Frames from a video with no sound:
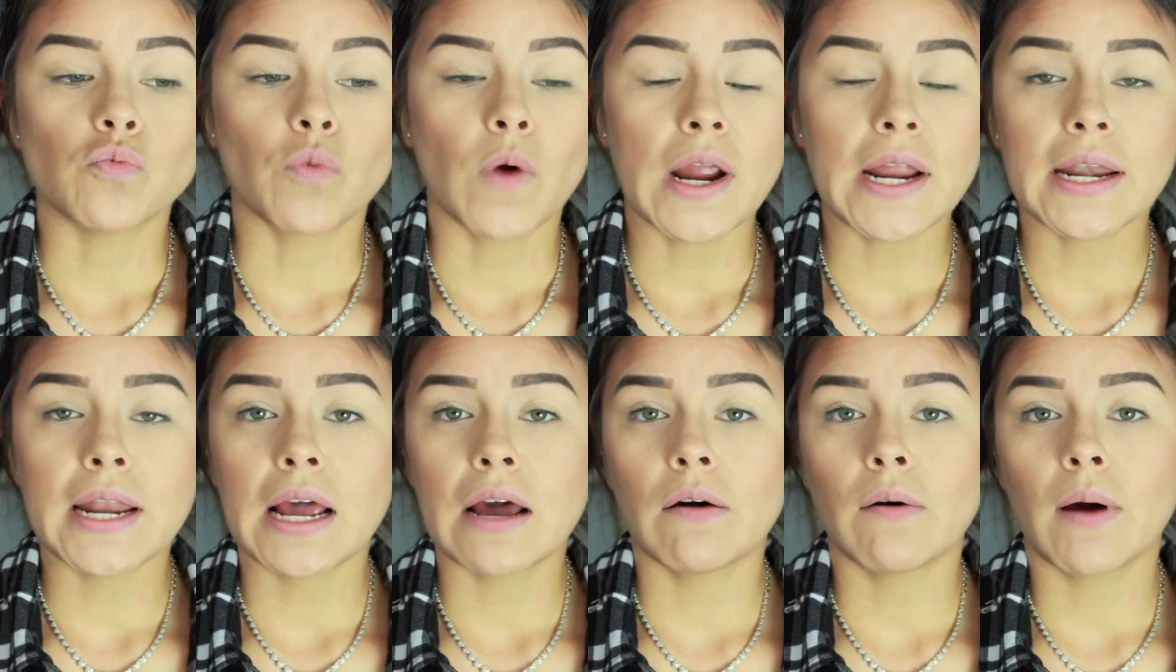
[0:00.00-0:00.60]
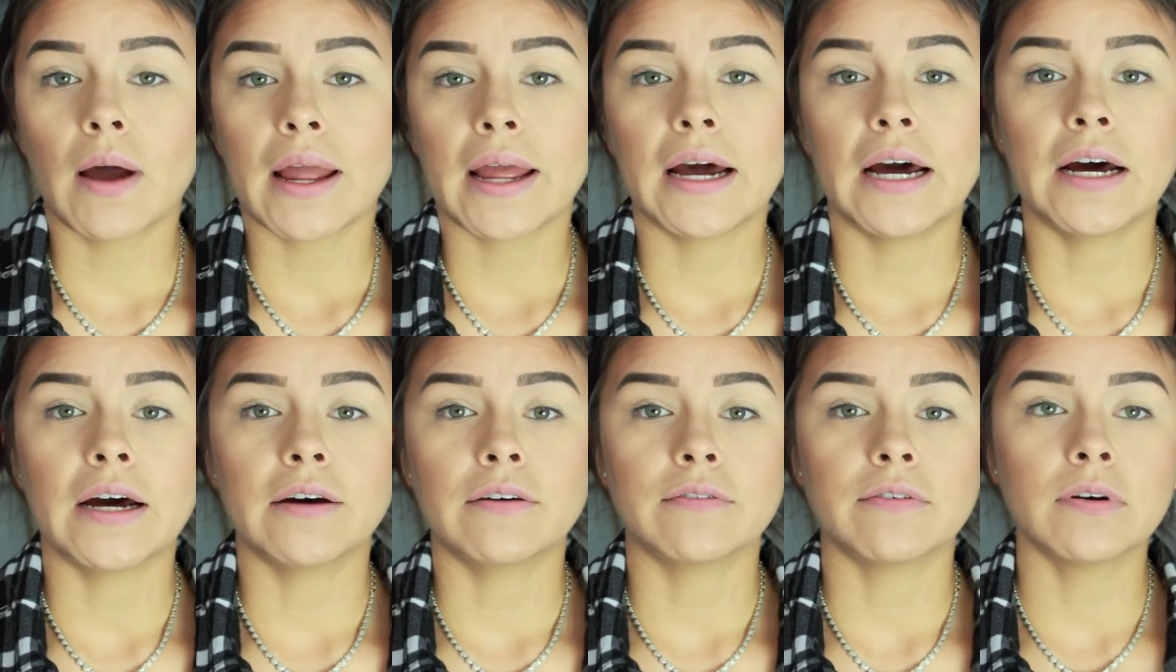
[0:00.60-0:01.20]
Right now I
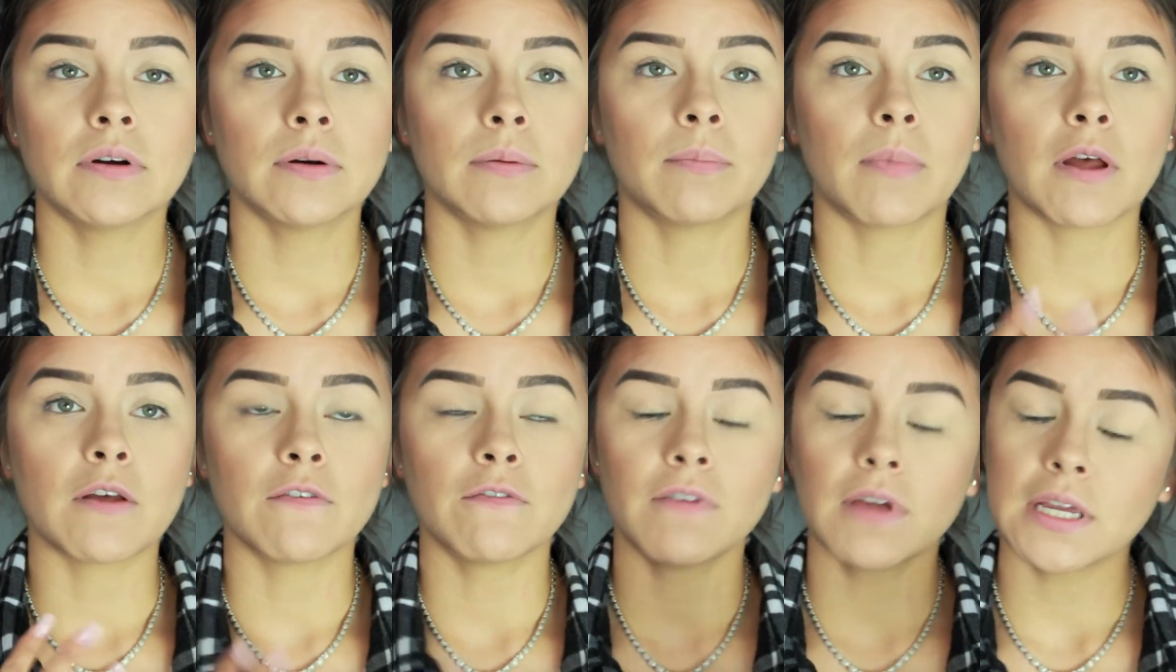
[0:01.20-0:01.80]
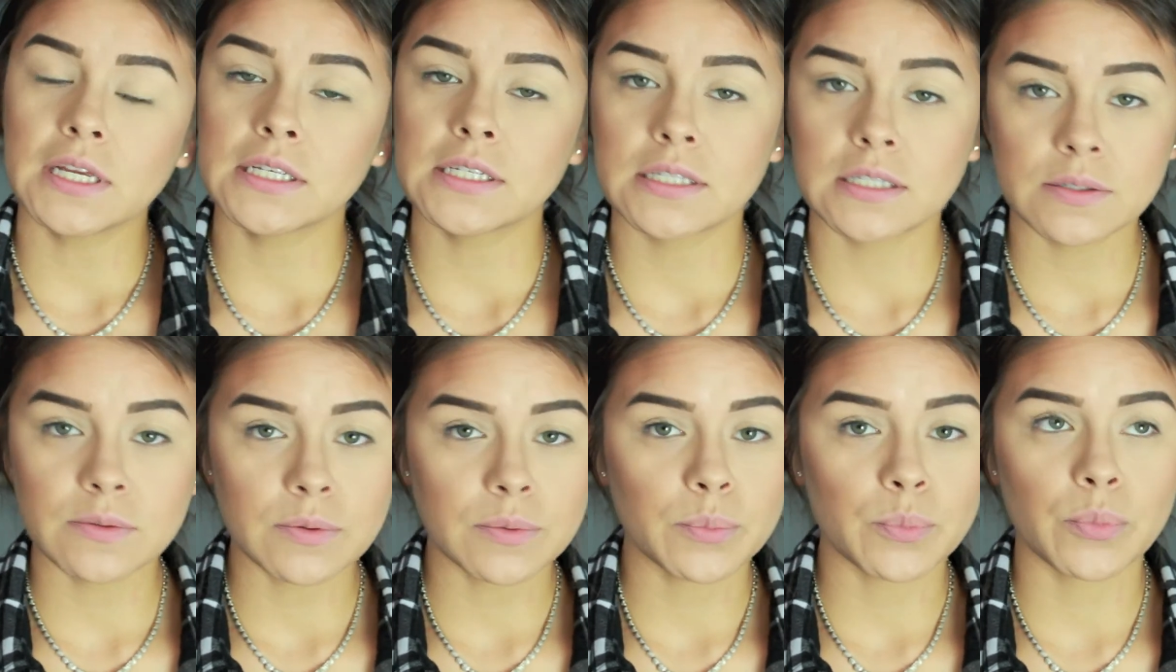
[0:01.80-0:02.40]
have my
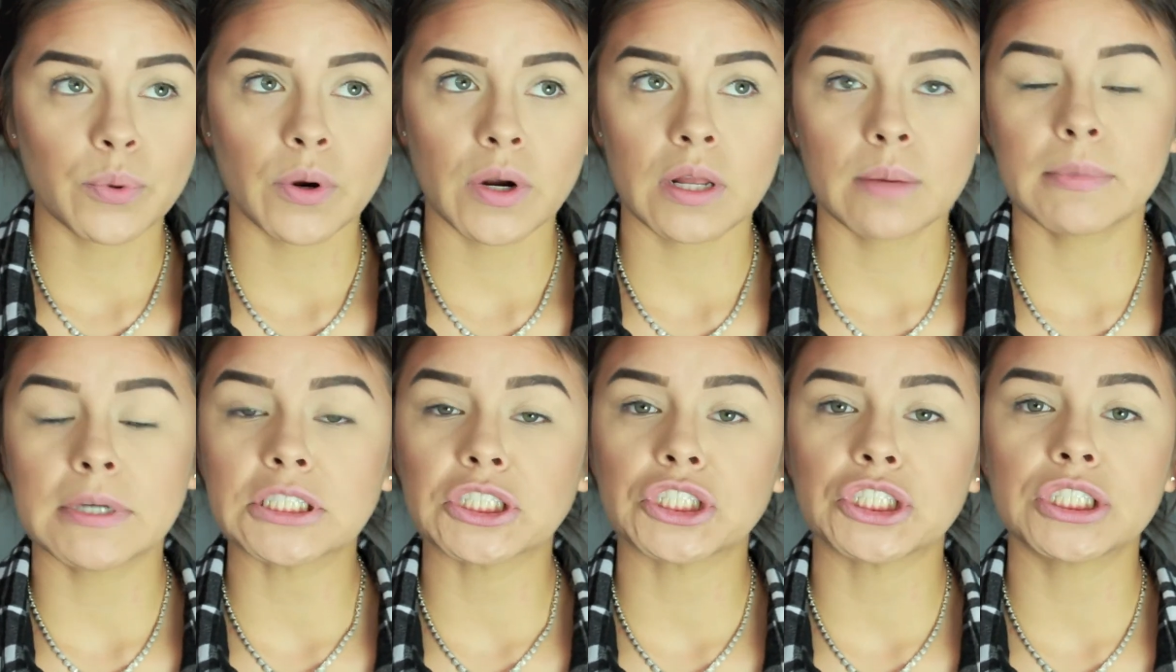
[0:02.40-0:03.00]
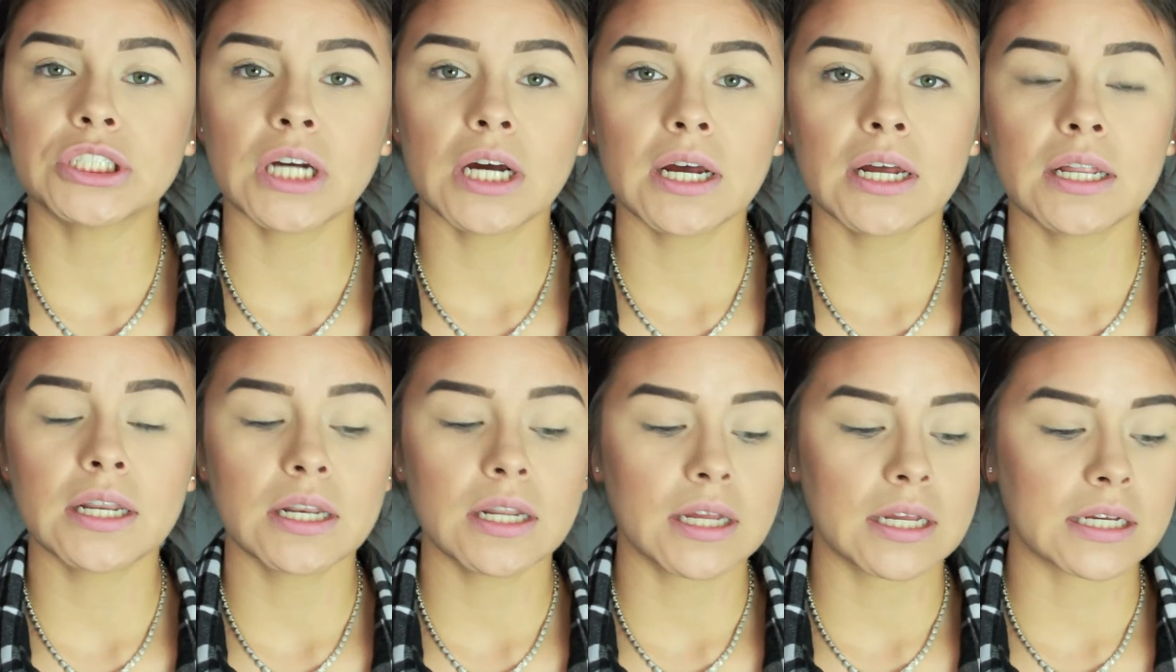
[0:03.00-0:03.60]
face pretty much
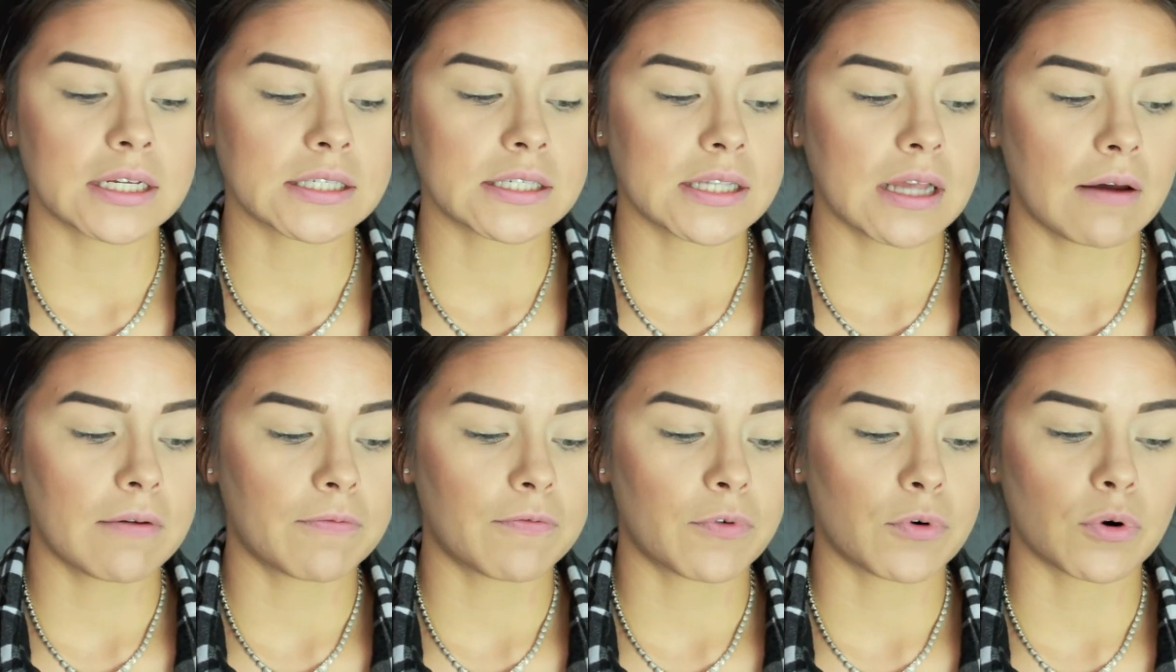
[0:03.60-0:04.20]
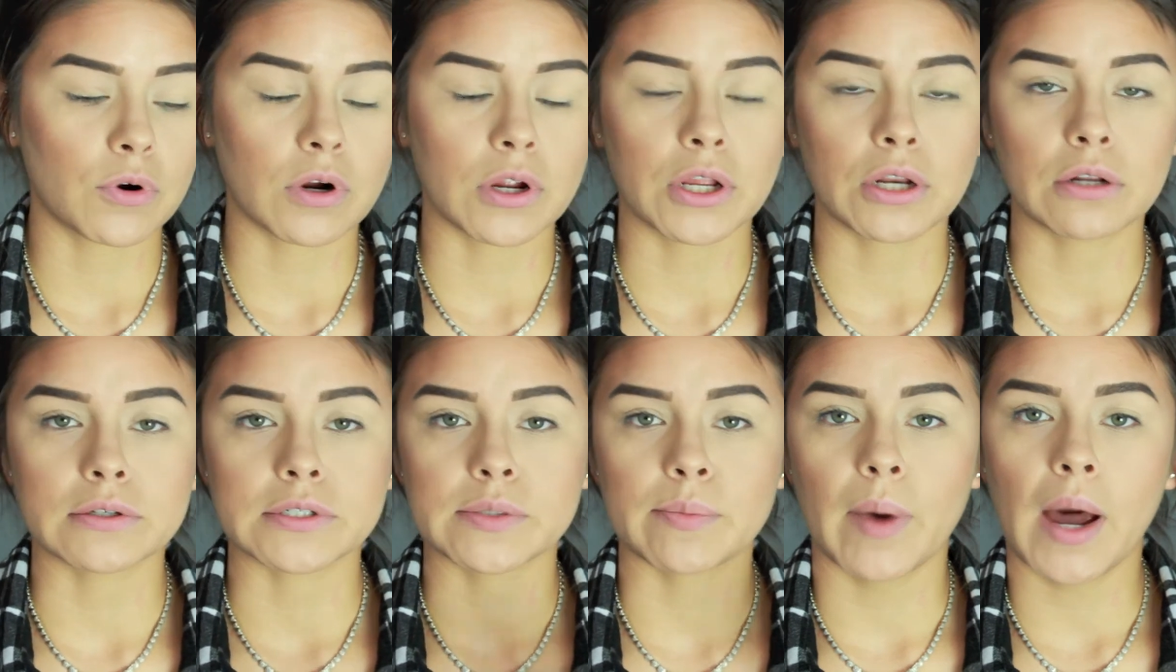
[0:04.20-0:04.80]
done except for,
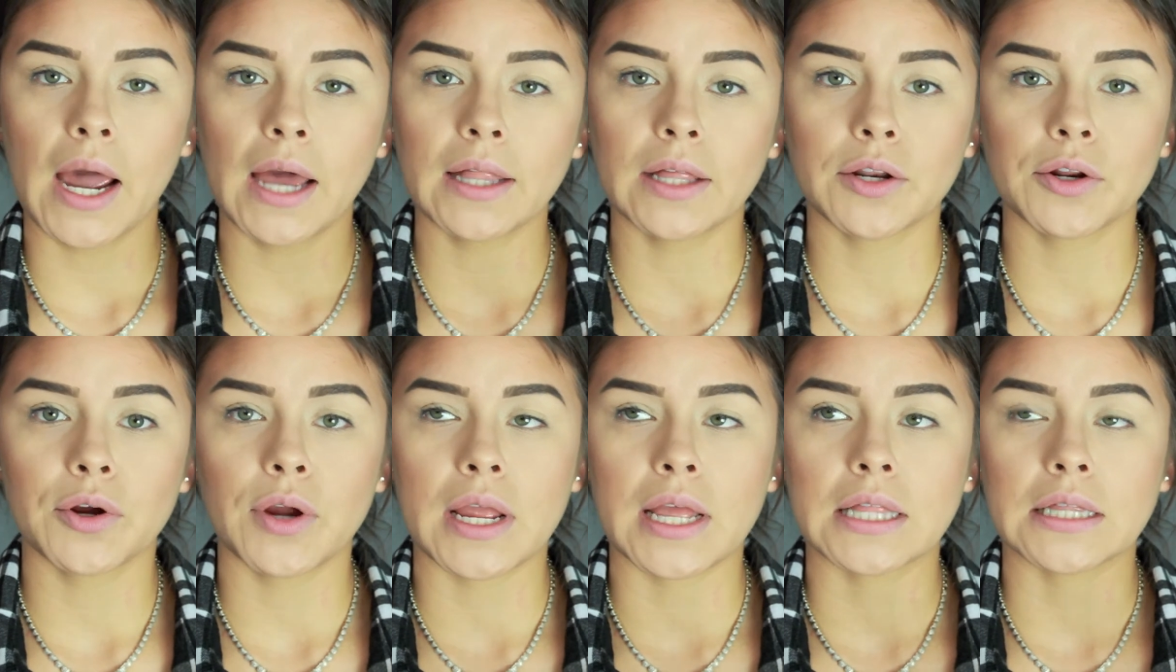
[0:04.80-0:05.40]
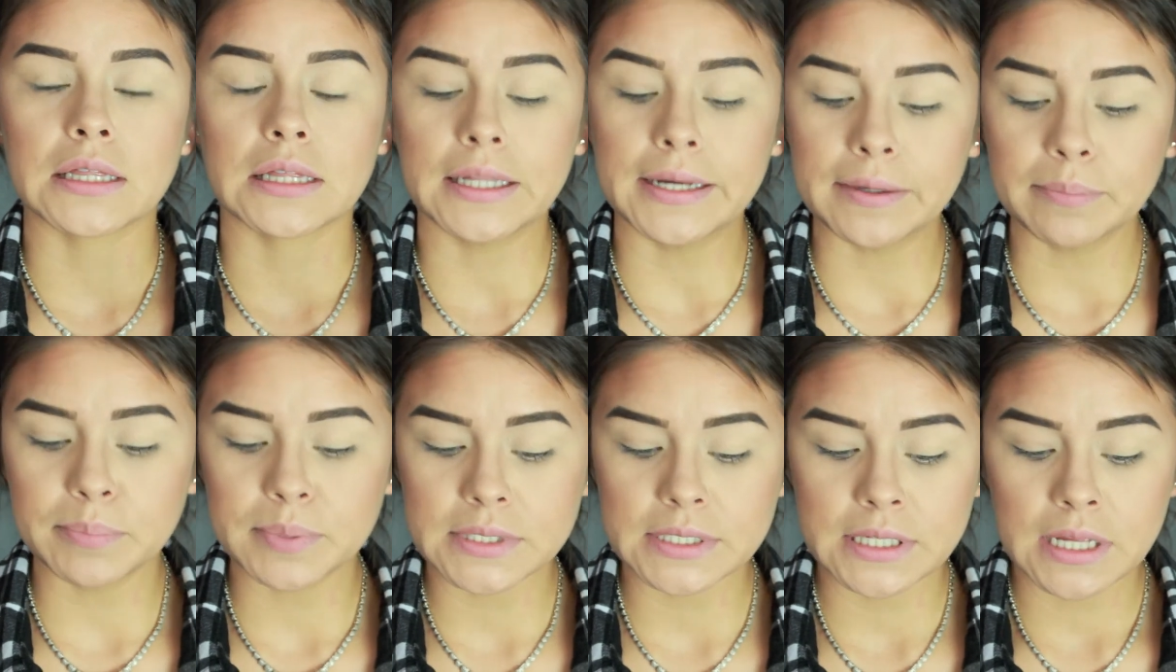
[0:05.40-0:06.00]
some highlighter and
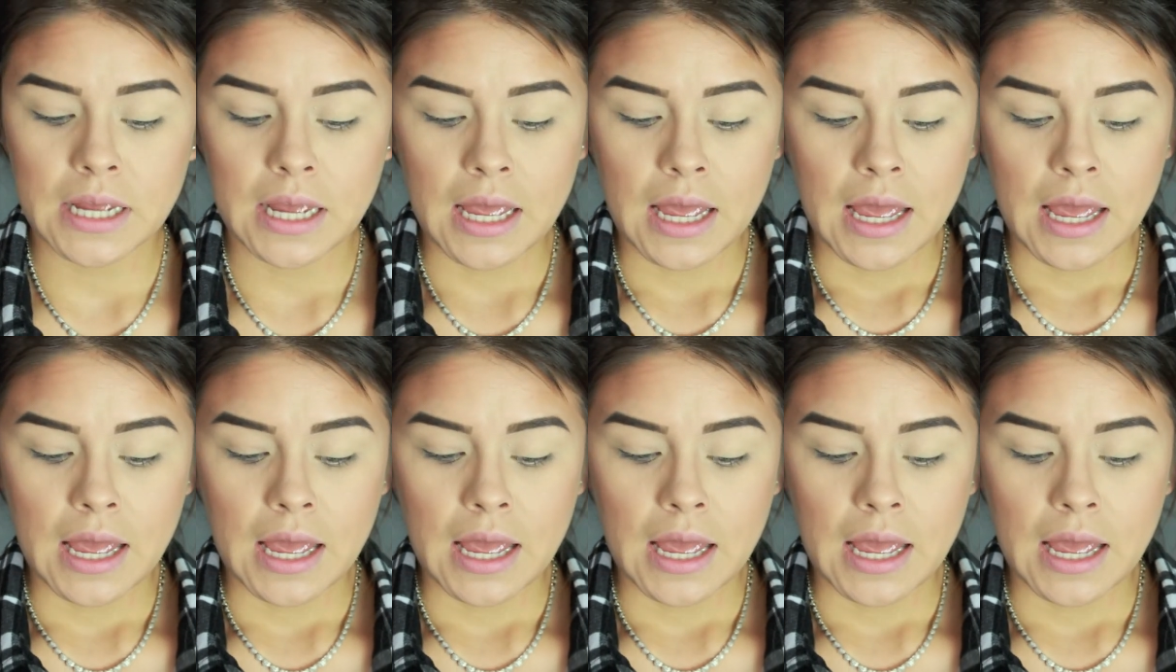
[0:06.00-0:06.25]
lips,